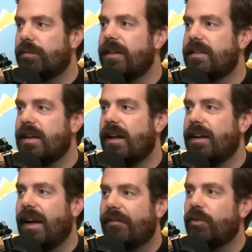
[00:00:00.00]
reset
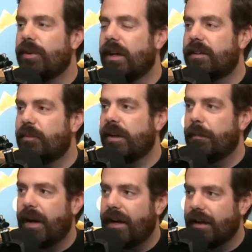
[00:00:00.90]
and everyone got to bring a
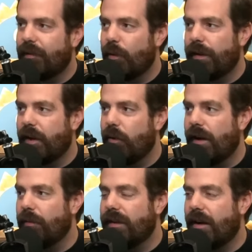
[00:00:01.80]
bag everywhere they
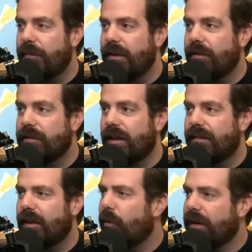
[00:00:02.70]
went without being looked at
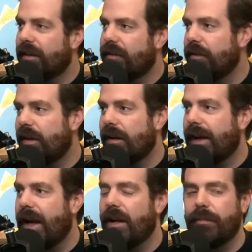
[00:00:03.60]
as like, why is that dude carrying a
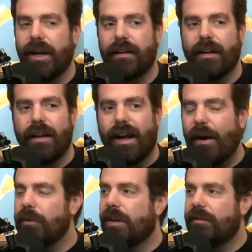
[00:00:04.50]
handbag? Yeah. I
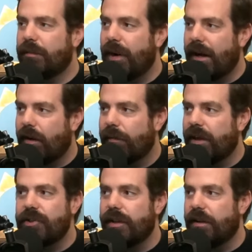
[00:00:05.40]
would love to pack all my
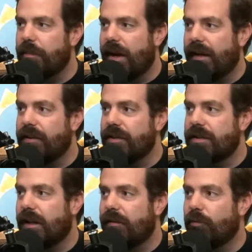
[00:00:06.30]
shit in a bag and just
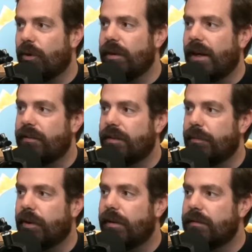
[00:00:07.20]
like roll out to the
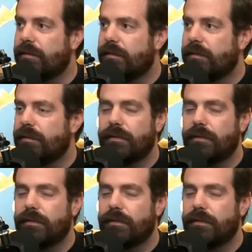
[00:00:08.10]
bar. I mean,